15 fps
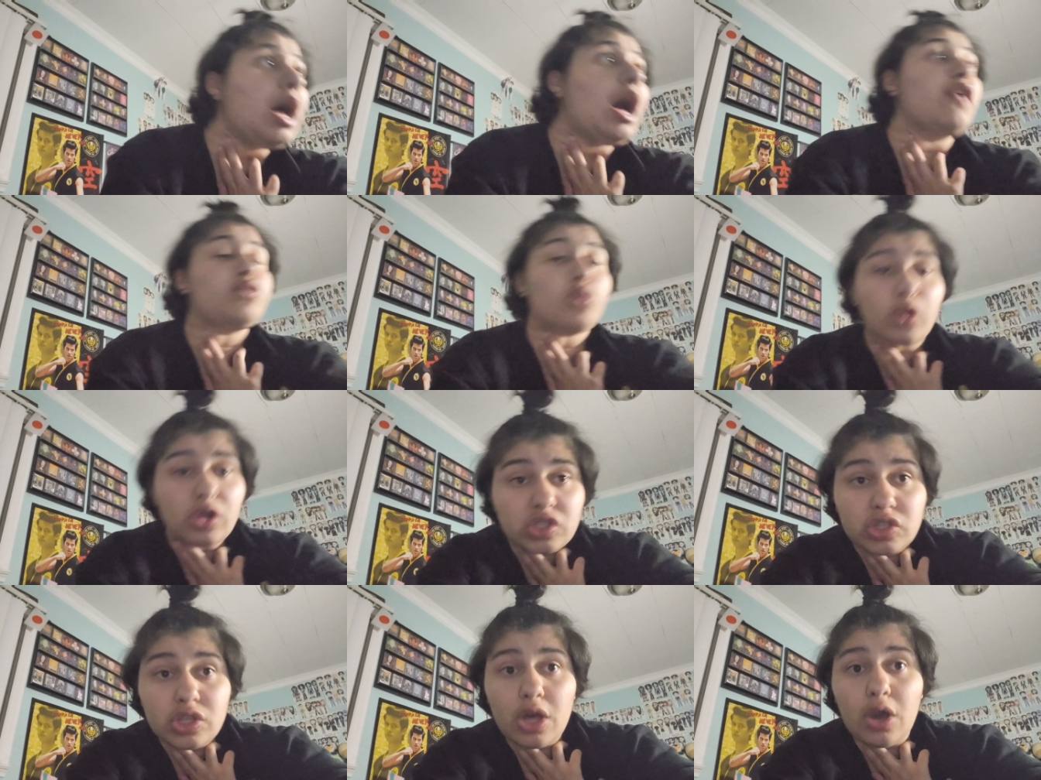Of
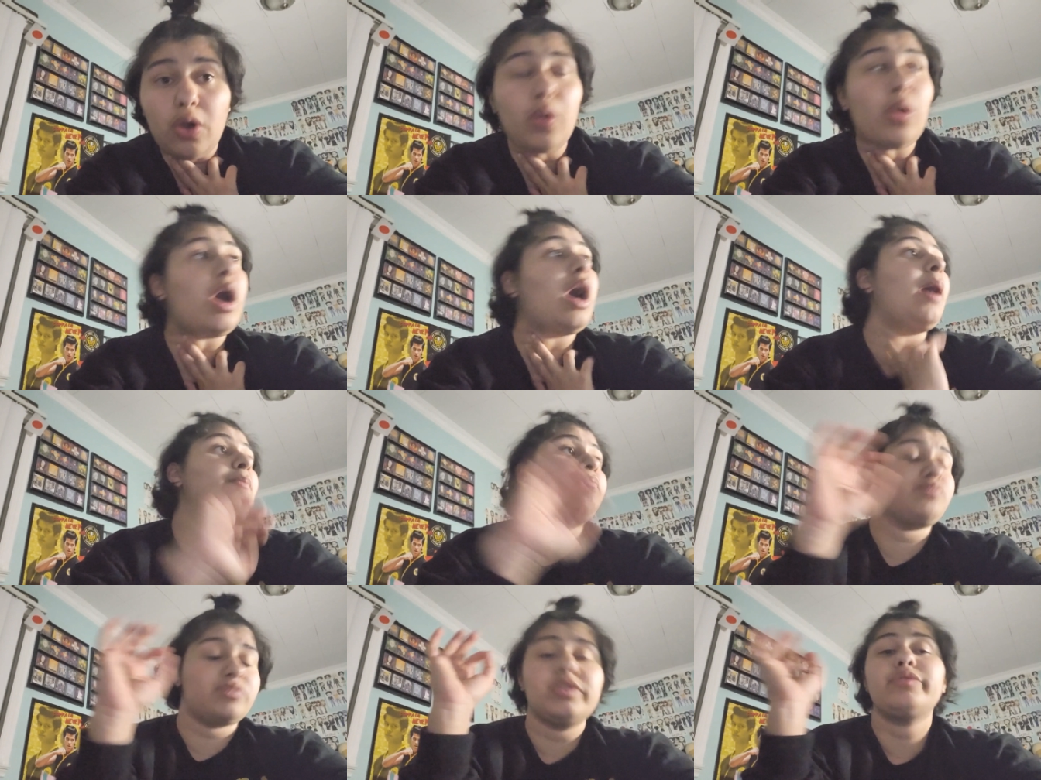course, though,
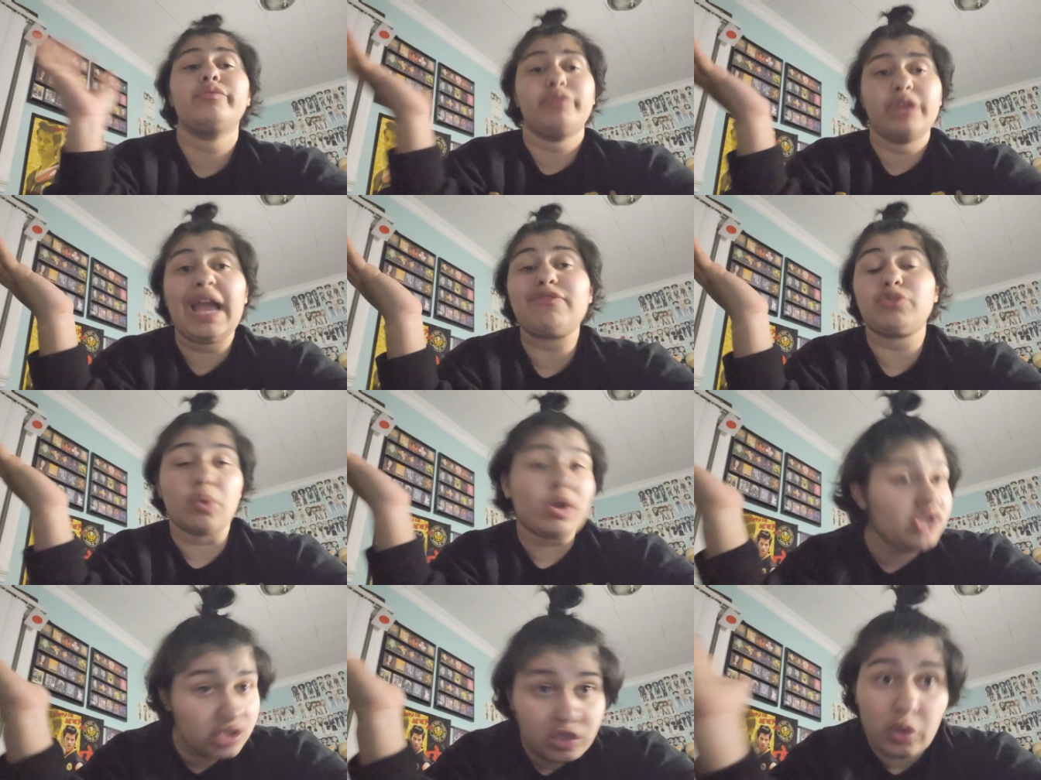um, we have to
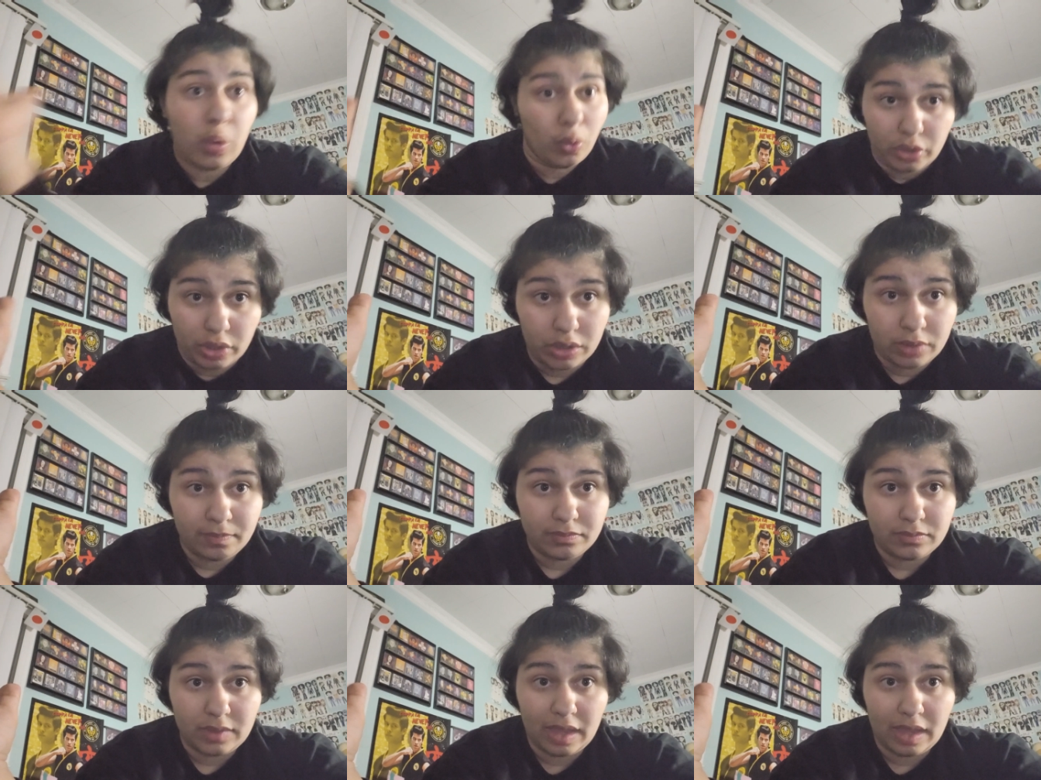watch these in order.